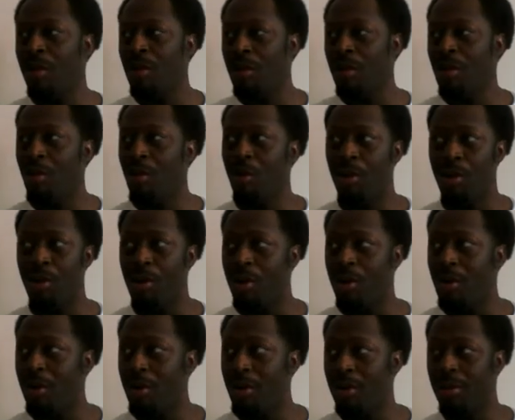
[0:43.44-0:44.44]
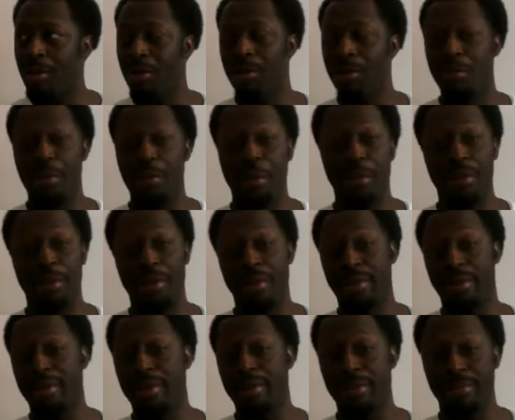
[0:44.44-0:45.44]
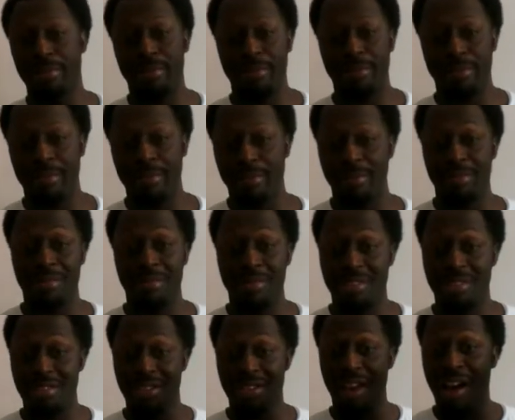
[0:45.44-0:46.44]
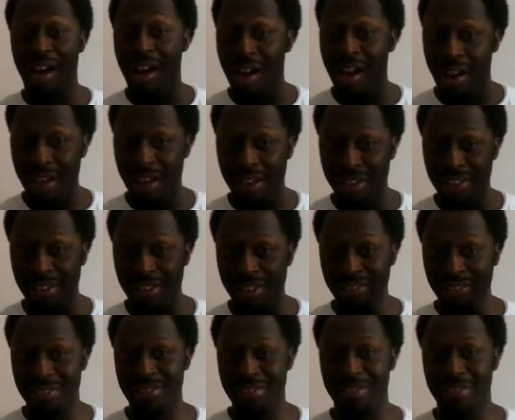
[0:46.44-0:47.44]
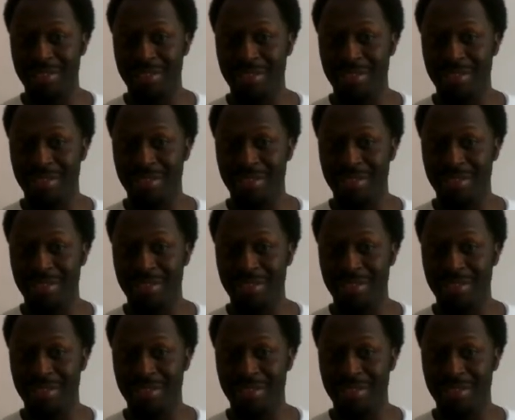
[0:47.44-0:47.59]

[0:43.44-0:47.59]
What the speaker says: or maybe they're shy,